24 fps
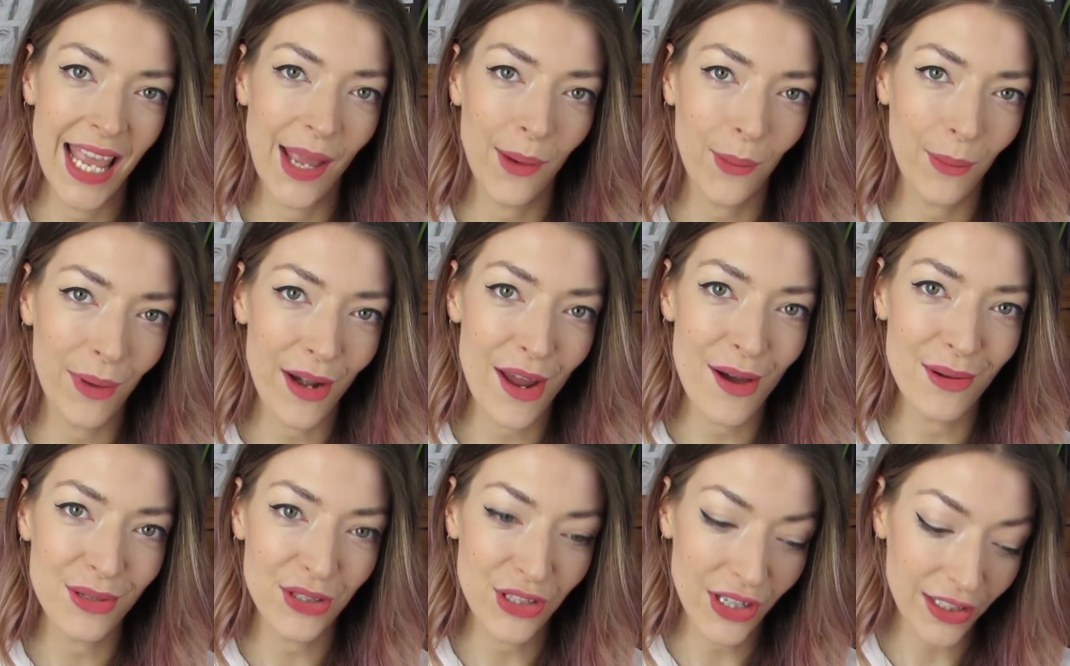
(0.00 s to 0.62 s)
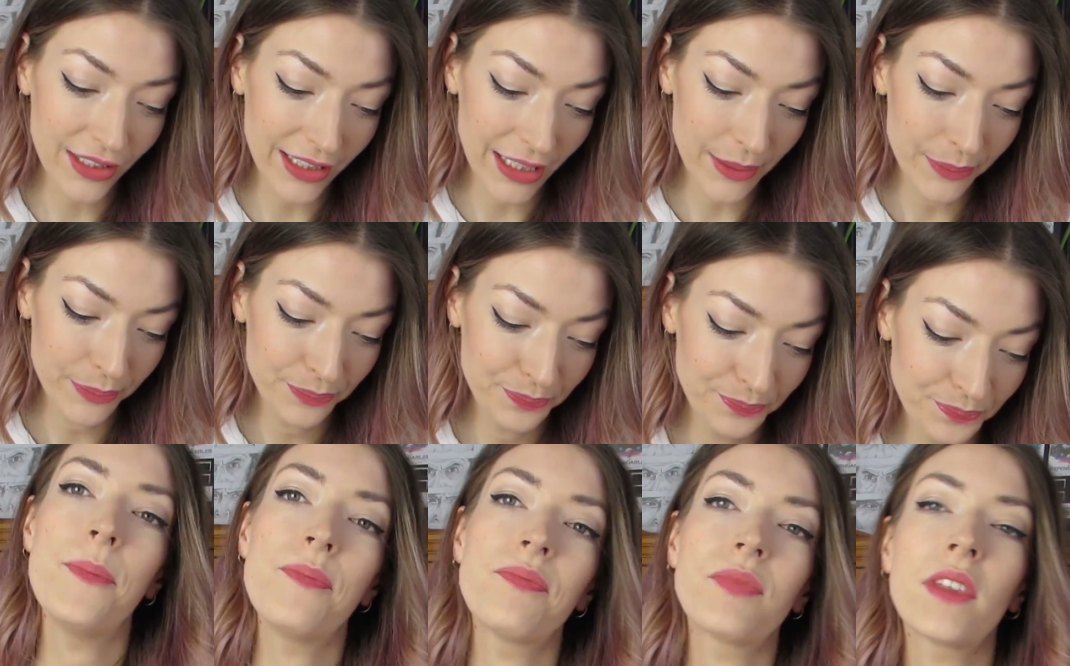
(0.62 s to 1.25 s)
when I was younger.
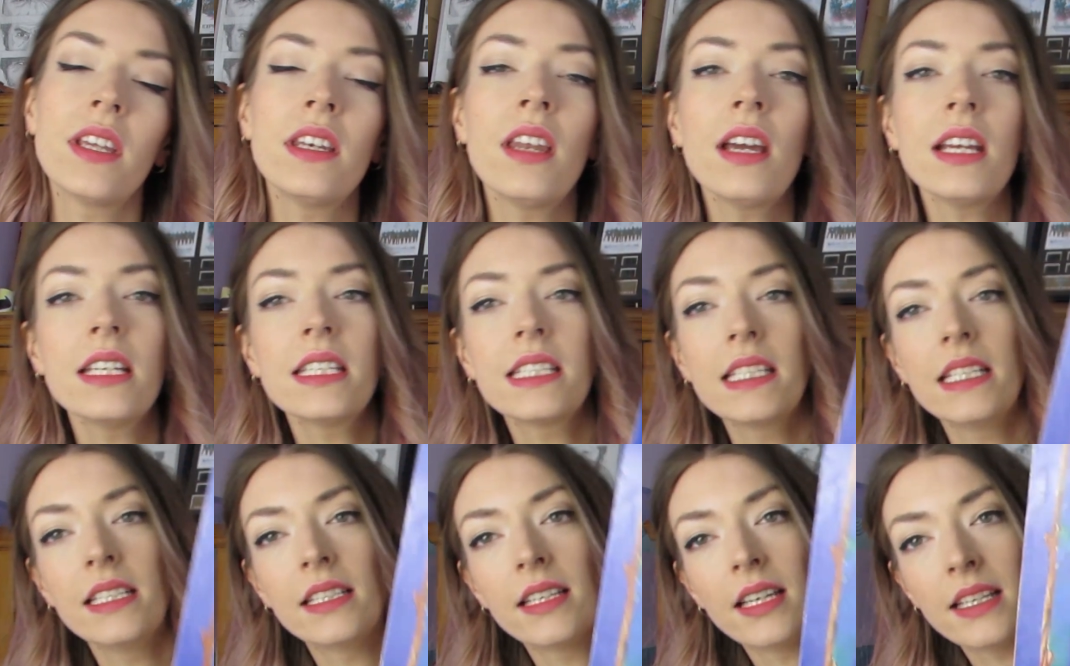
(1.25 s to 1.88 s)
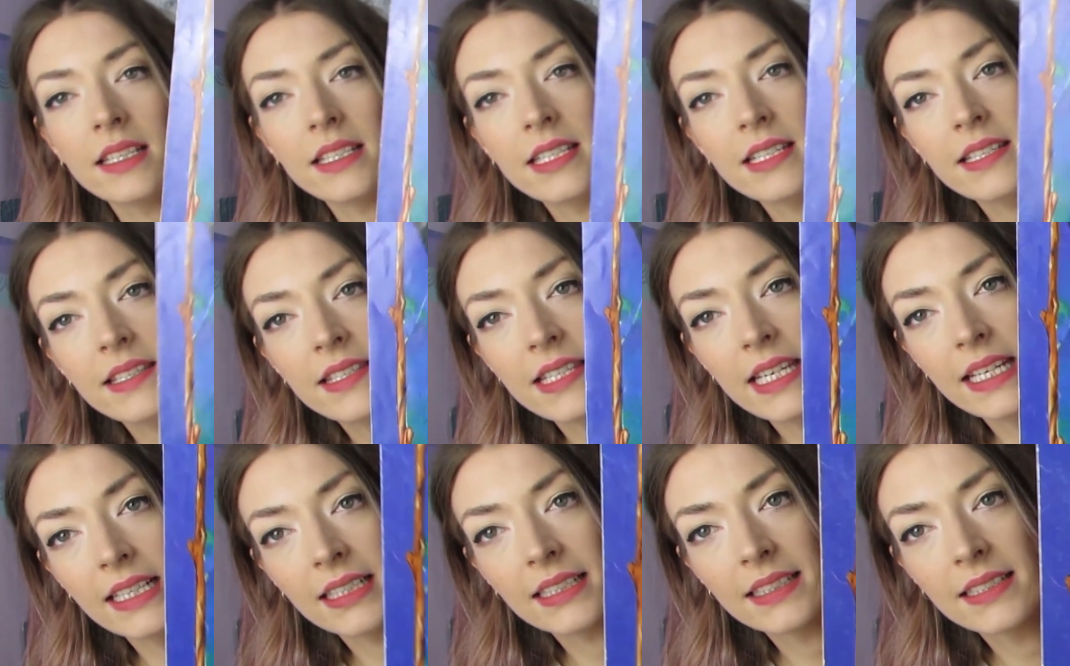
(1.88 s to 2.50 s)

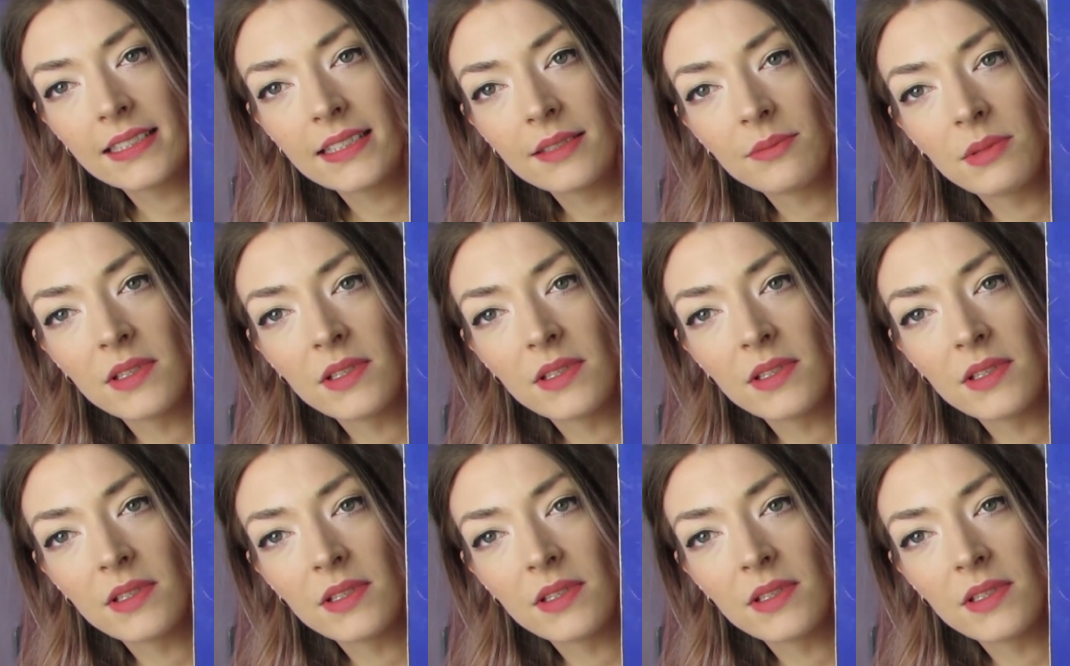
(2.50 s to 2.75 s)
1996